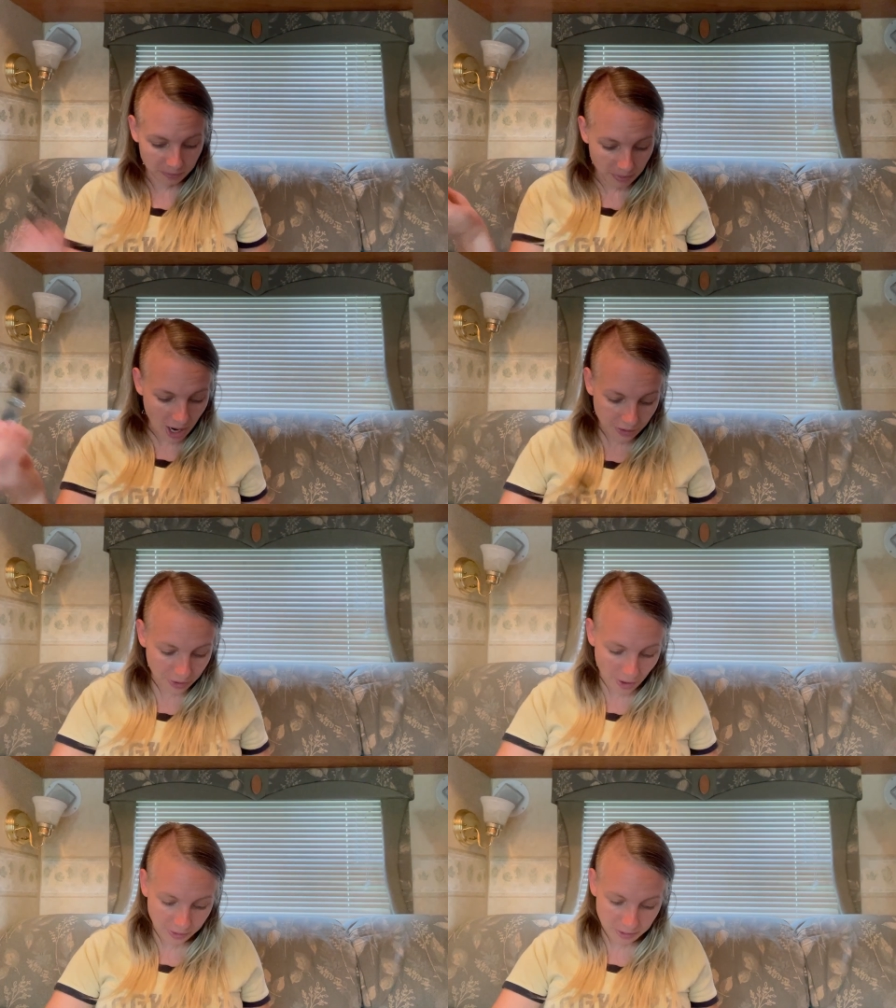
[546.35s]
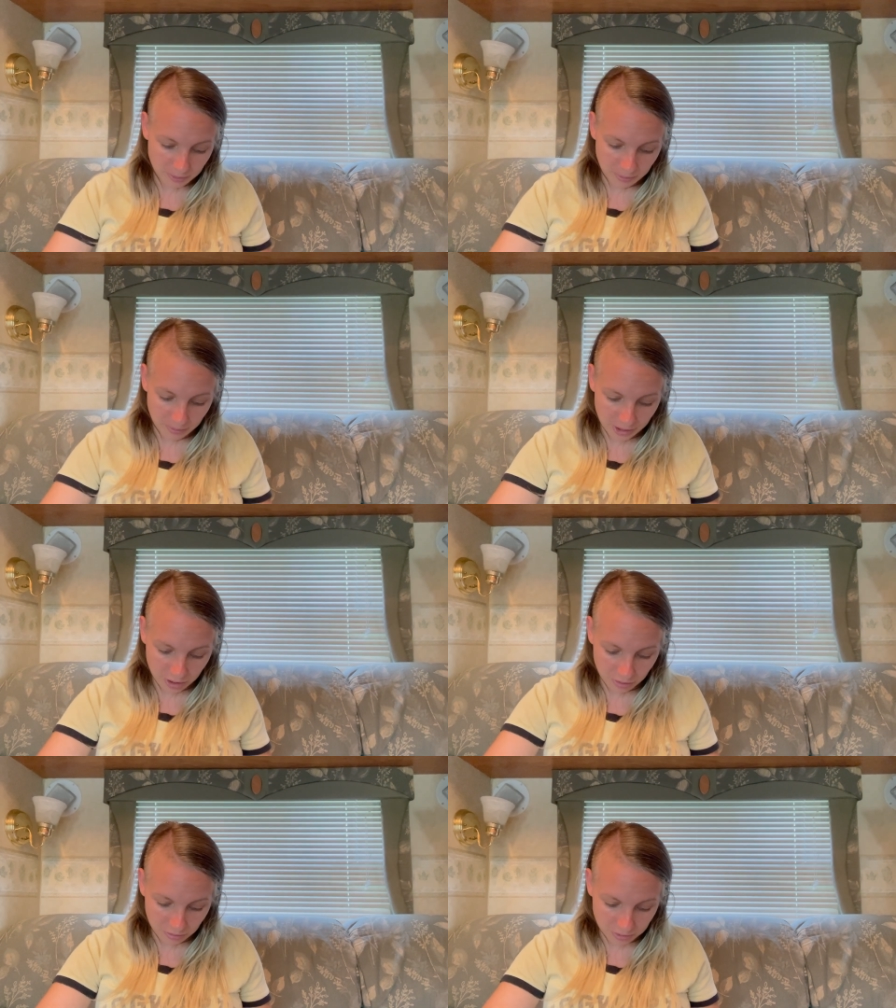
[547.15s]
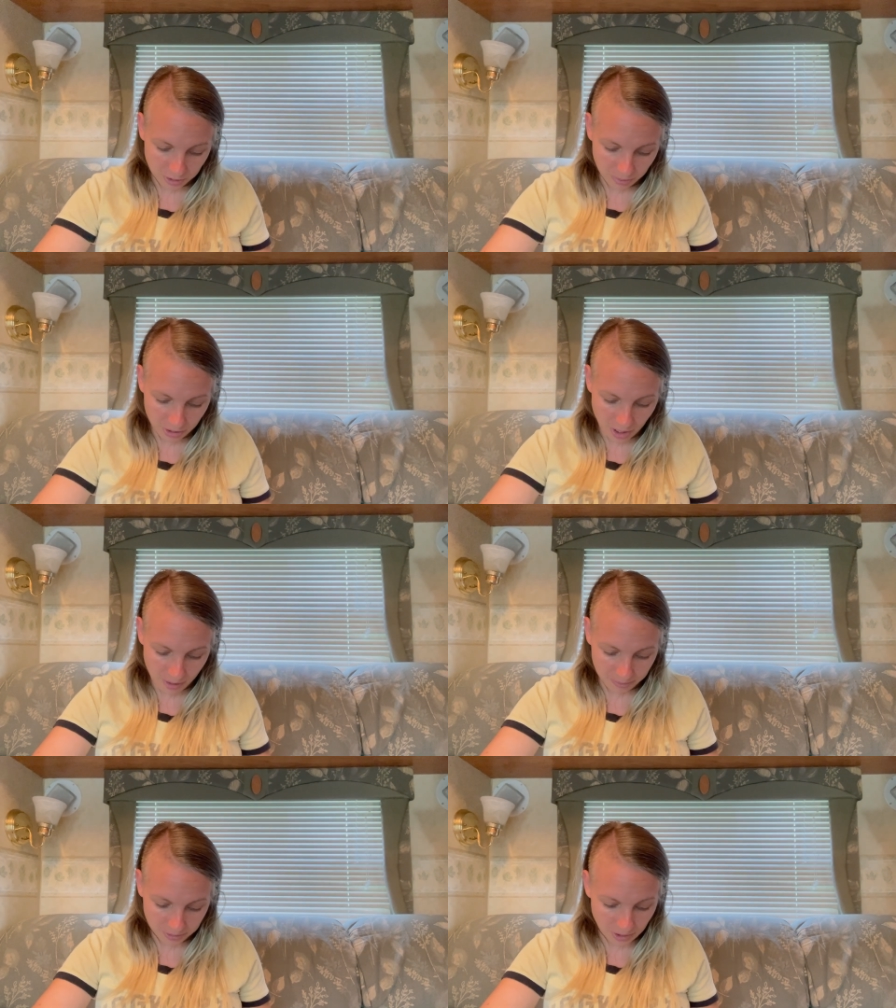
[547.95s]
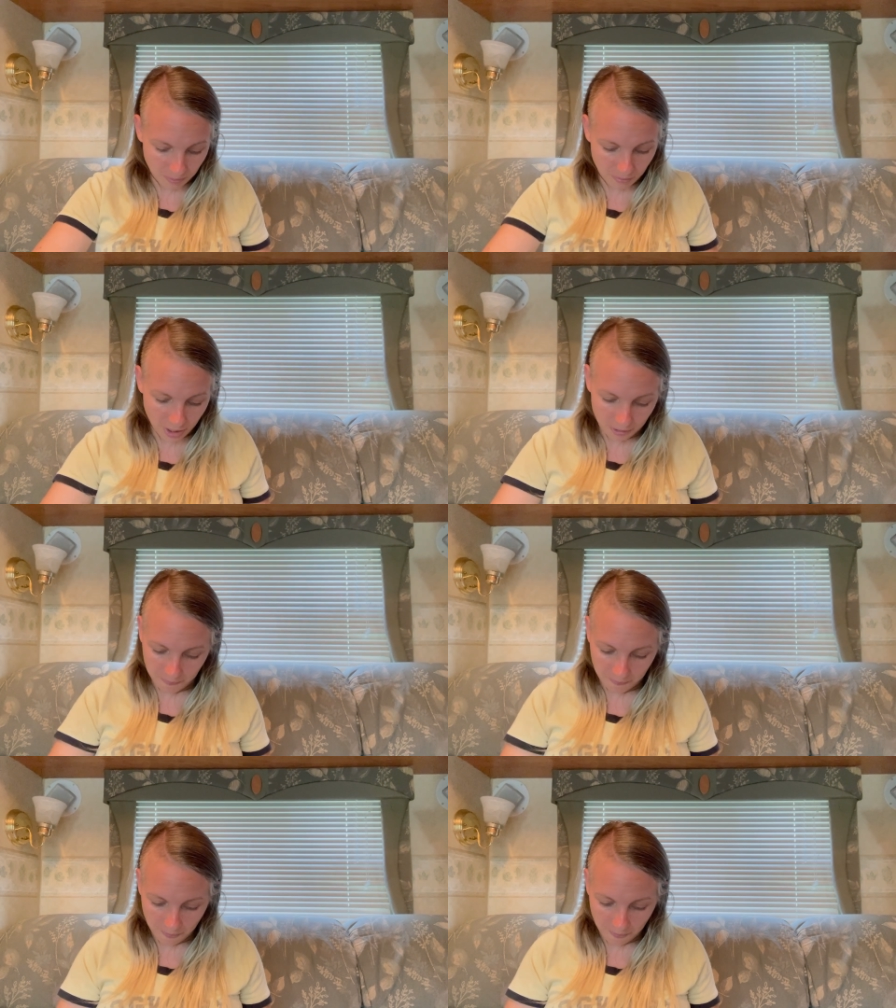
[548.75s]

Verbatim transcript: But I thought these would be cute to put up somewhere.